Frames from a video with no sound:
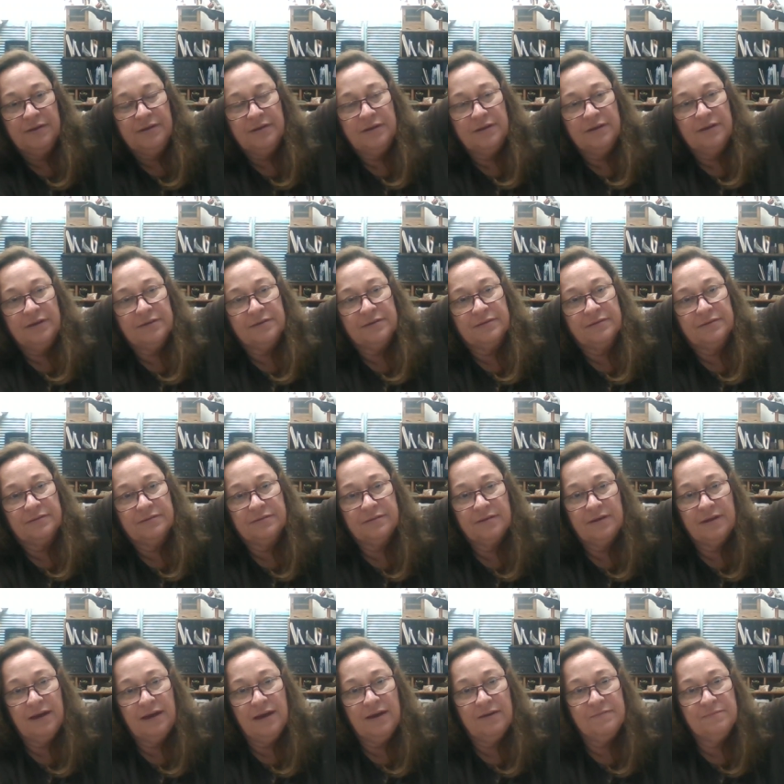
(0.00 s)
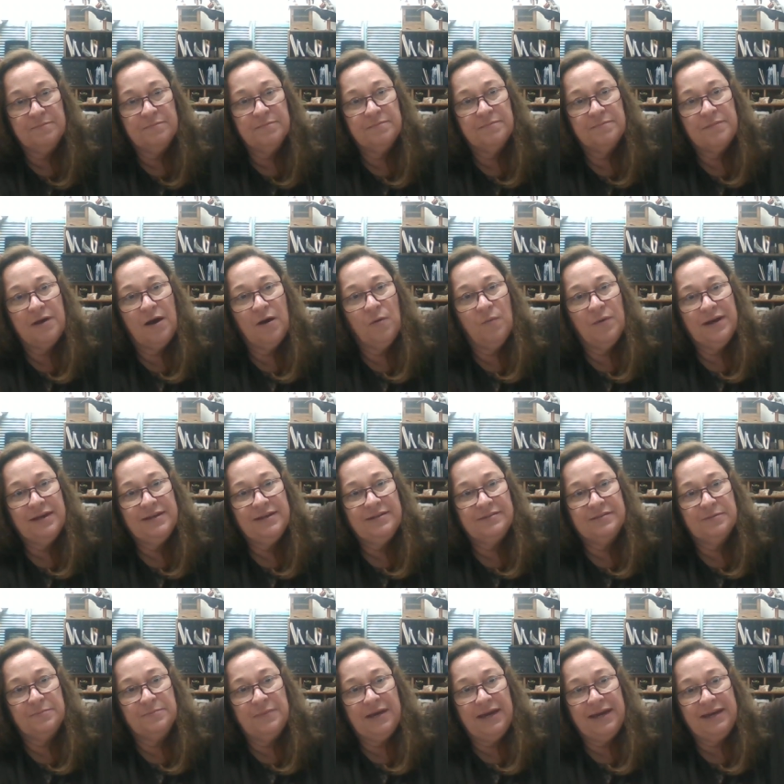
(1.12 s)
And I've always
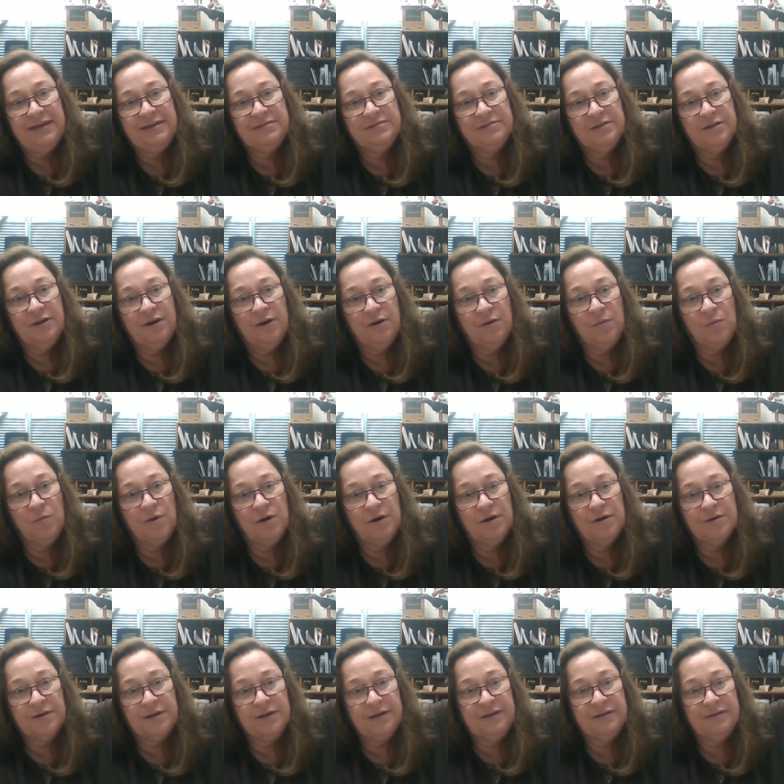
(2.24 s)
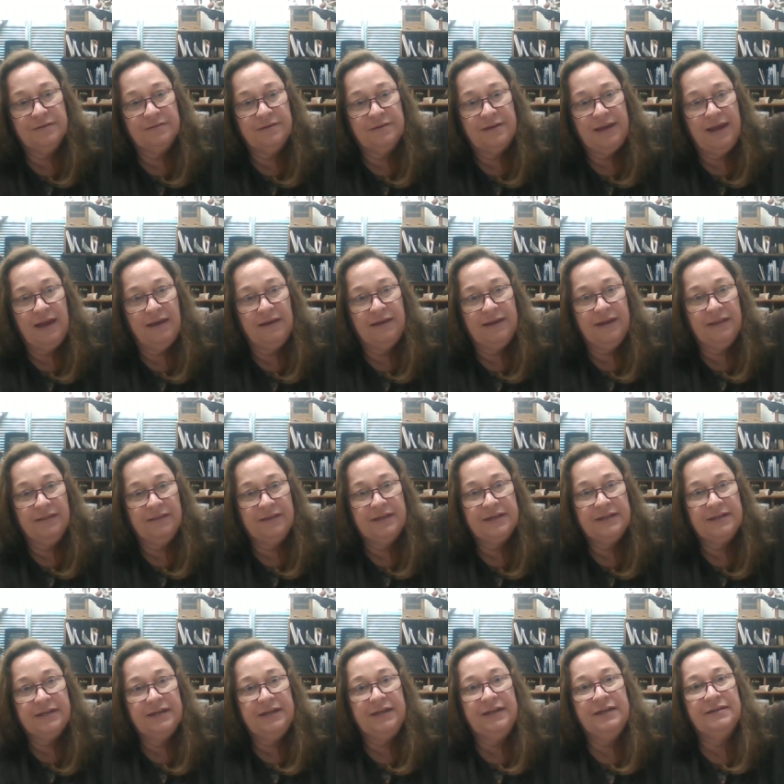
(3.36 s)
amazed at her work and how
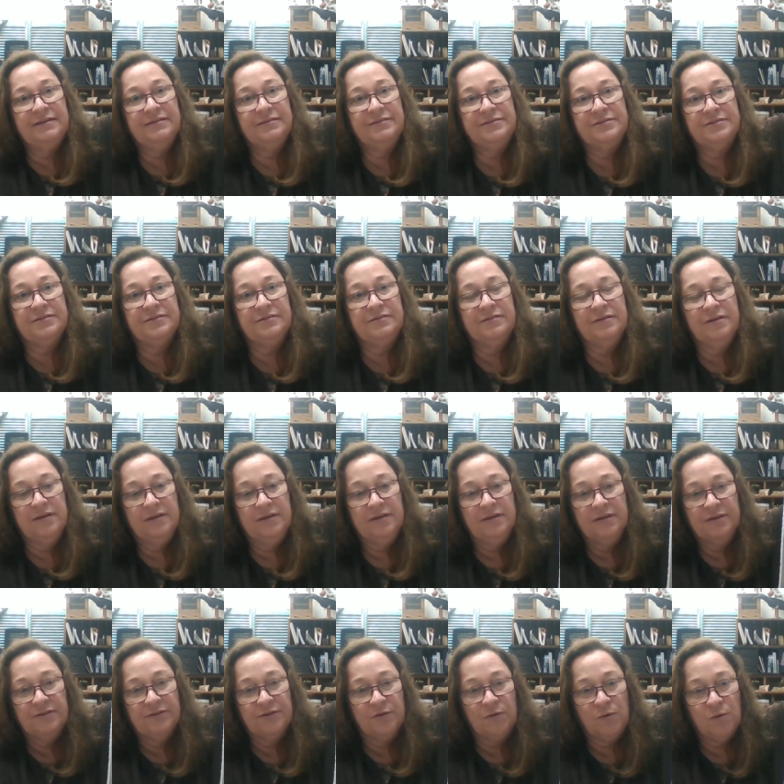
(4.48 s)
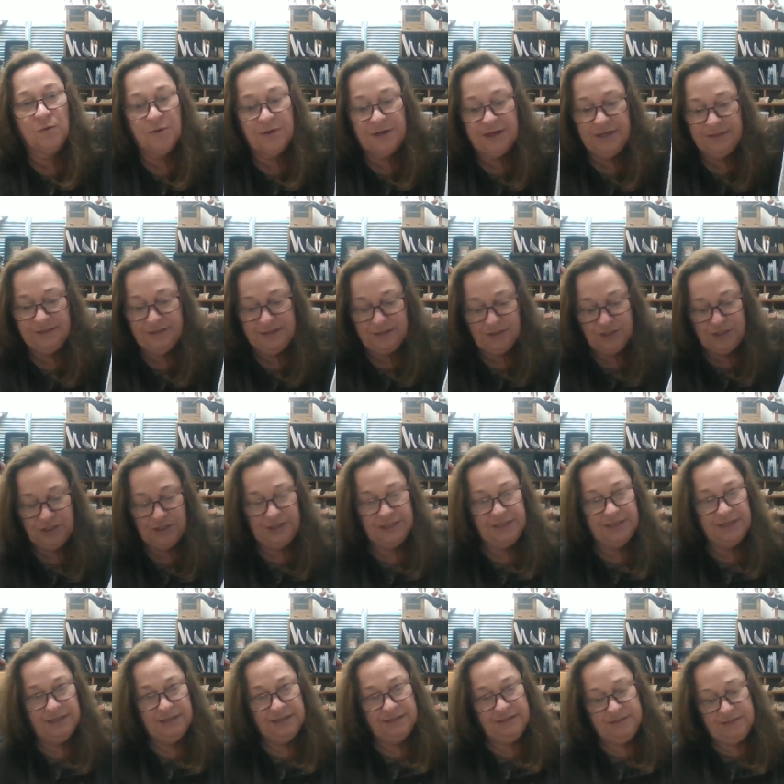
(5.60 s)
elegant it is and the cording that she
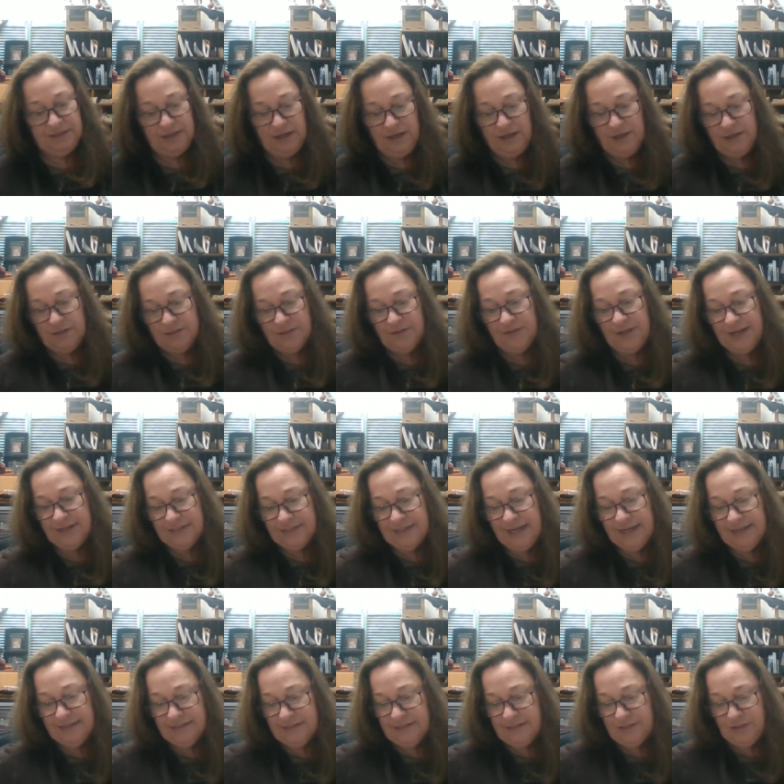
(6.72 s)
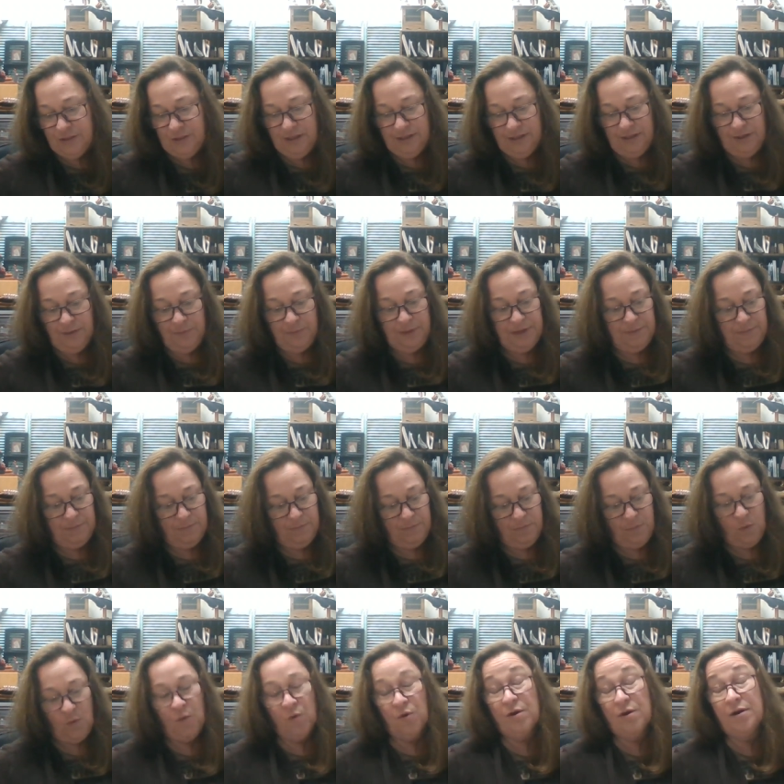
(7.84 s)
does. So that takes us to a little bit
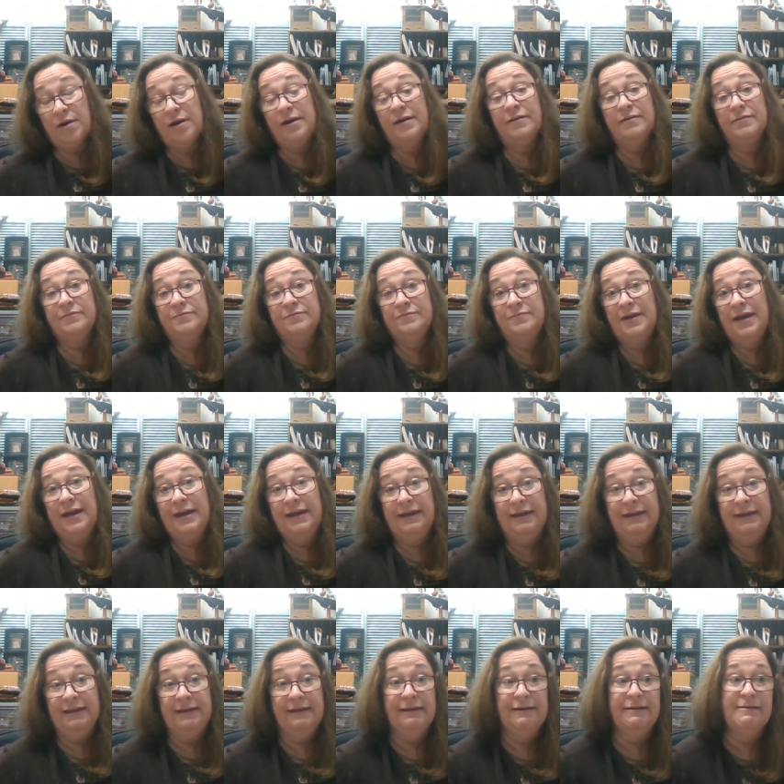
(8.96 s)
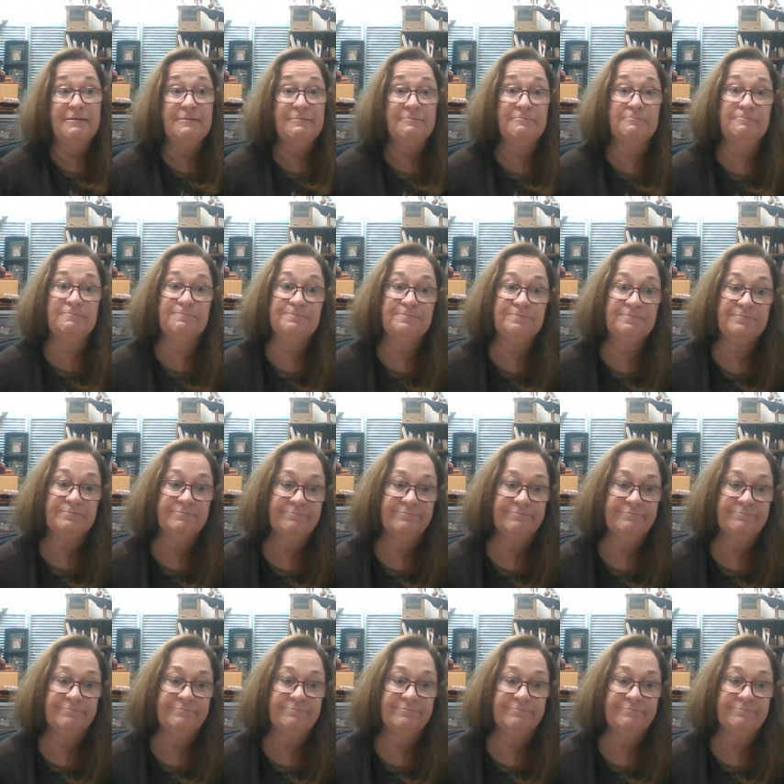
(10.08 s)
more of a um,